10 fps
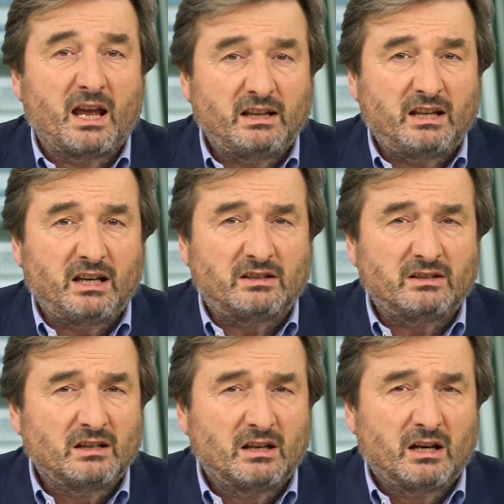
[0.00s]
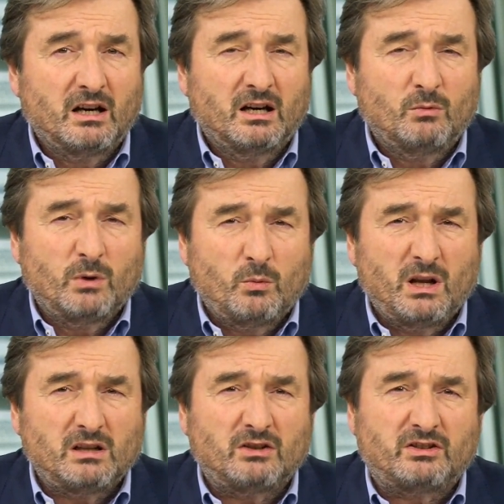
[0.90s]
Indeed, we
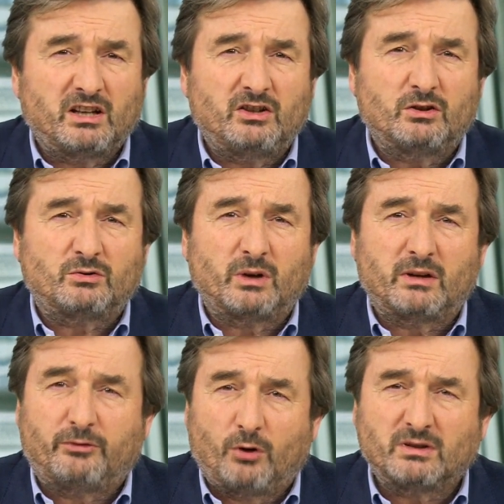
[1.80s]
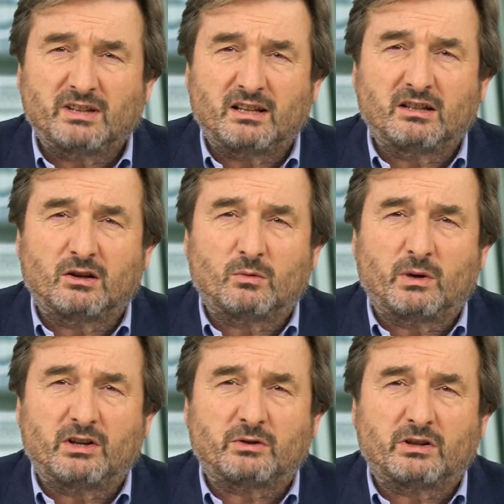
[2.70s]
will continue to enforce Article
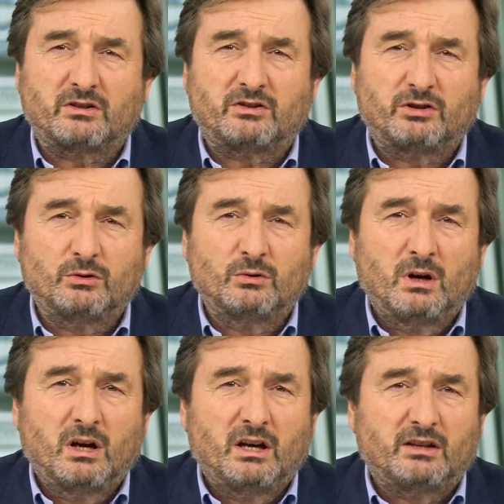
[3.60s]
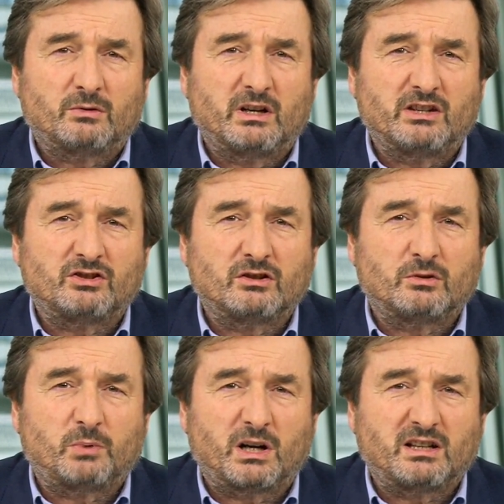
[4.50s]
102 in relation
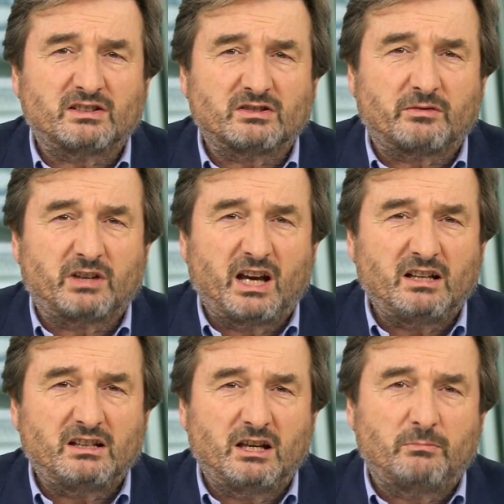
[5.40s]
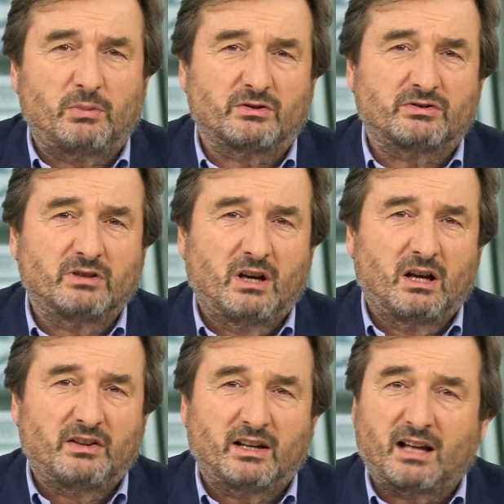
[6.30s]
to practices of gatekeepers
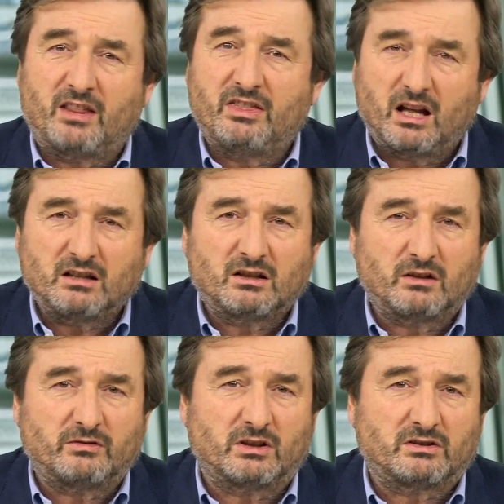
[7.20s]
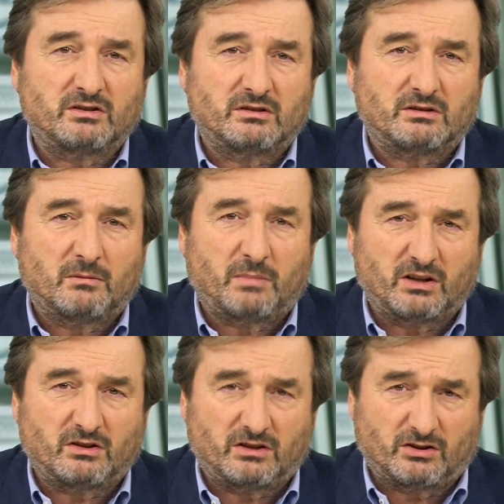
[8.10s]
that are not covered by
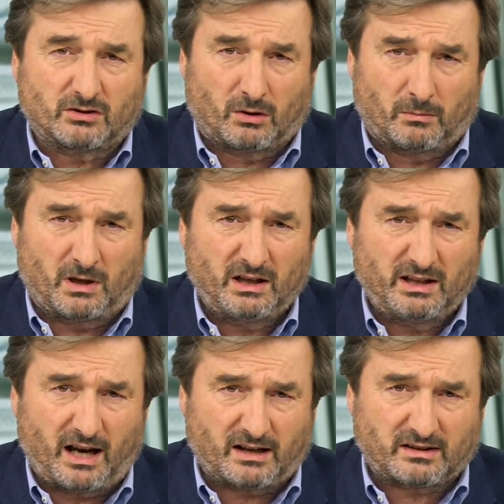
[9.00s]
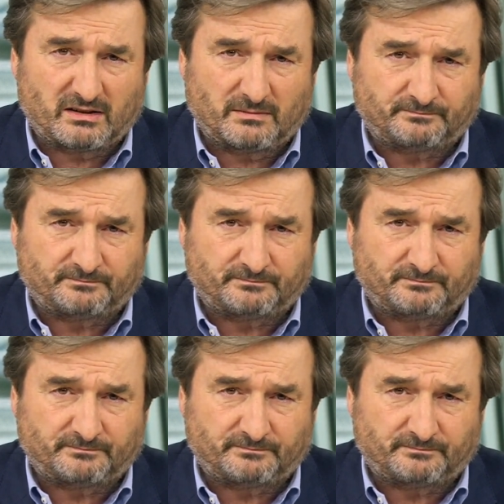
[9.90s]
the Digital Market Act.